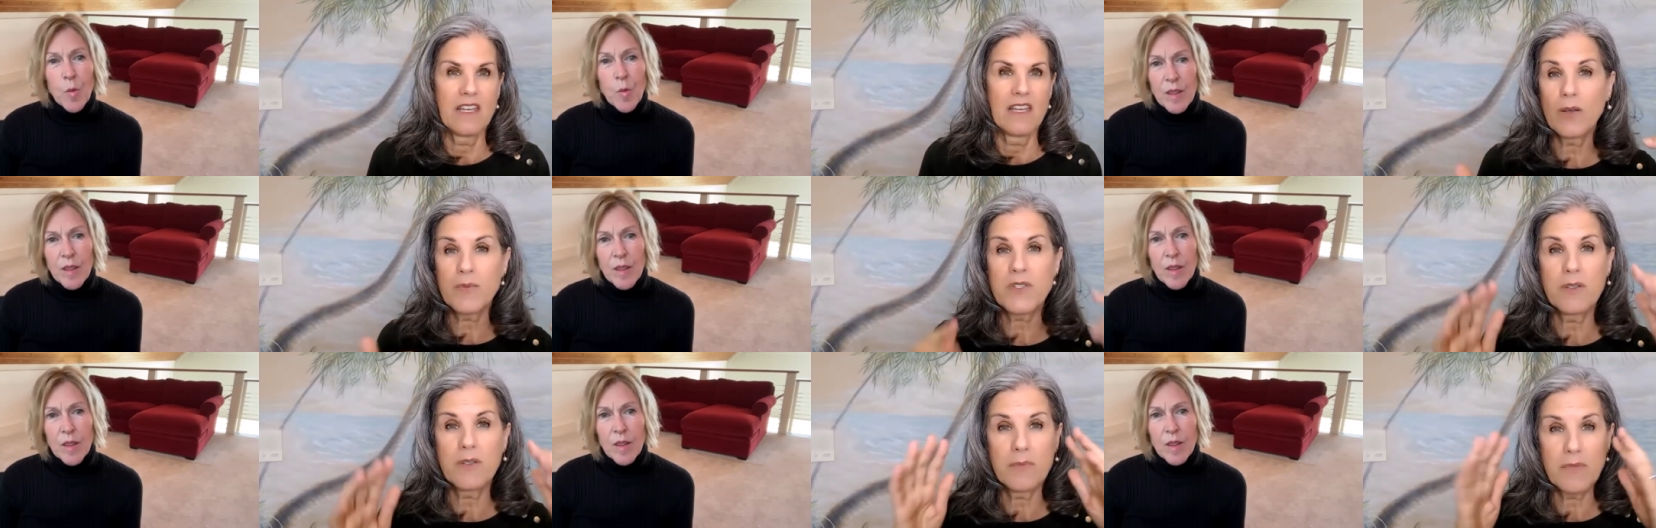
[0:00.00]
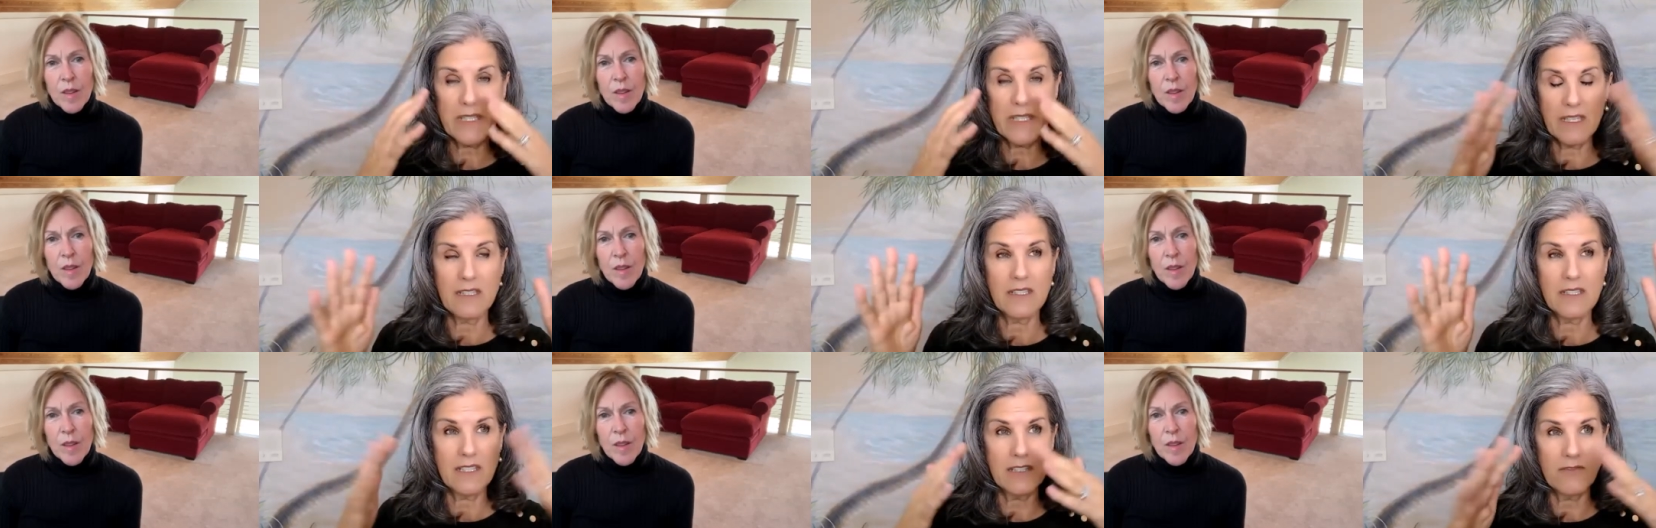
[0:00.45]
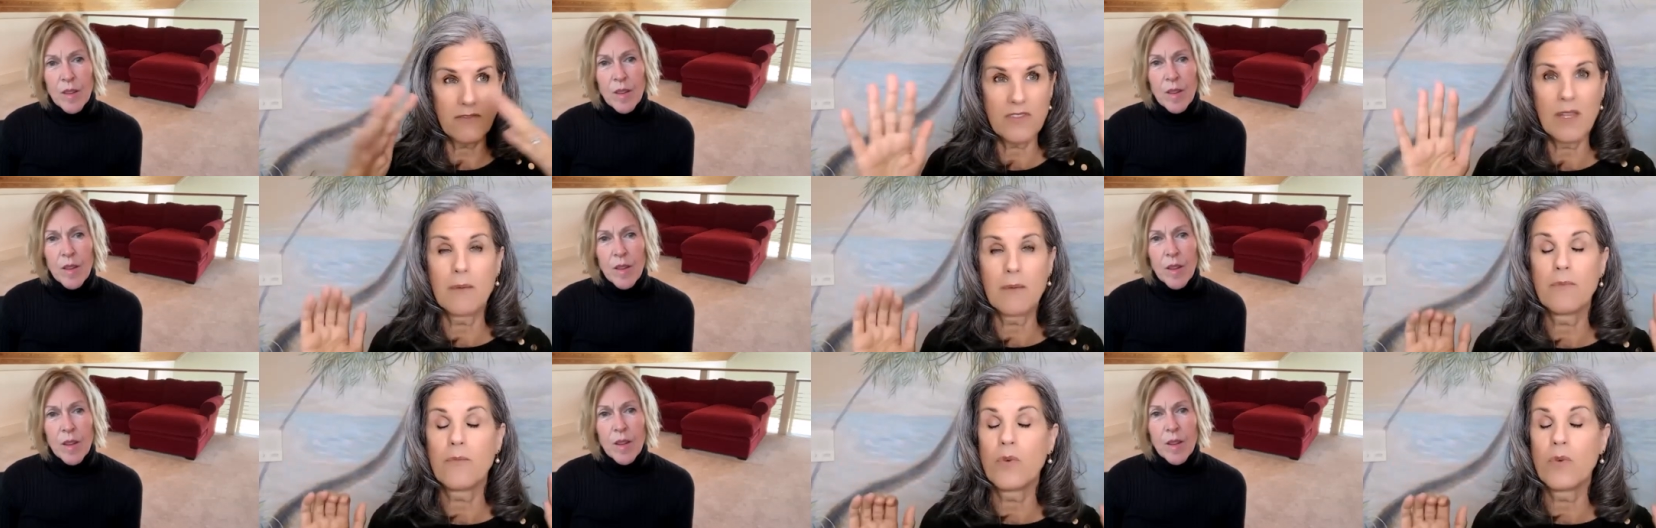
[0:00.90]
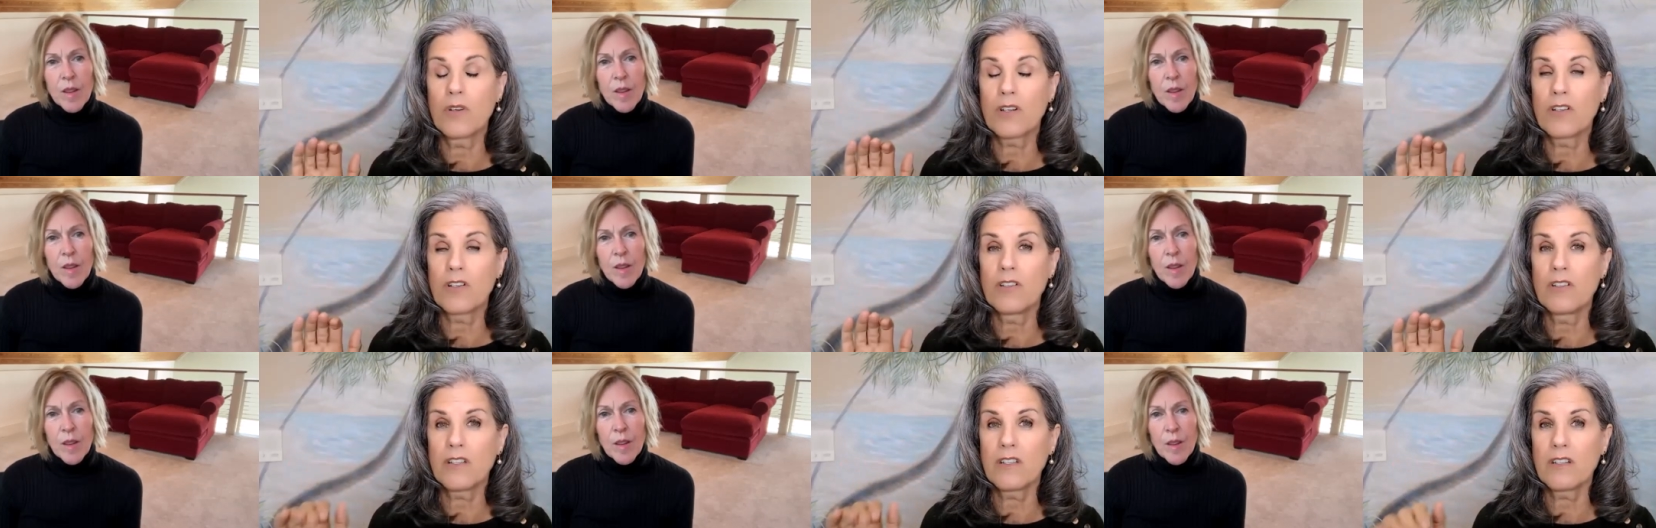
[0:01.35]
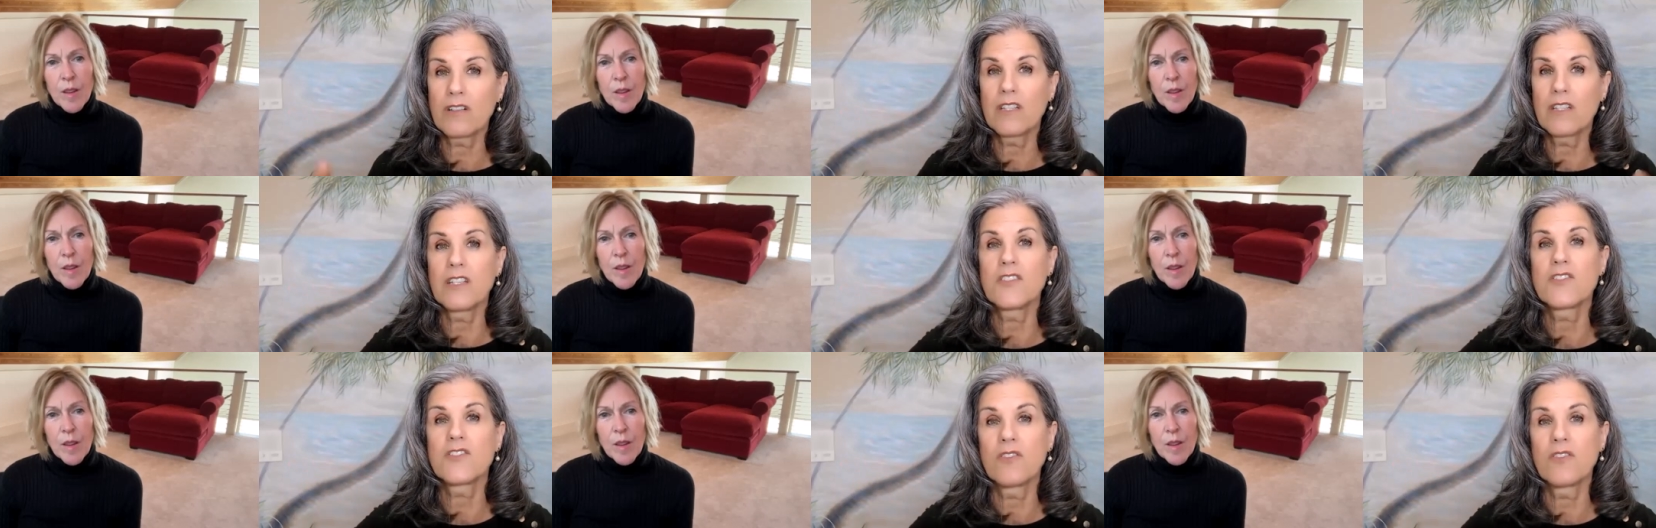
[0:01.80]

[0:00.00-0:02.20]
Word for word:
Speaker 1: Helps them, again, give them more clarity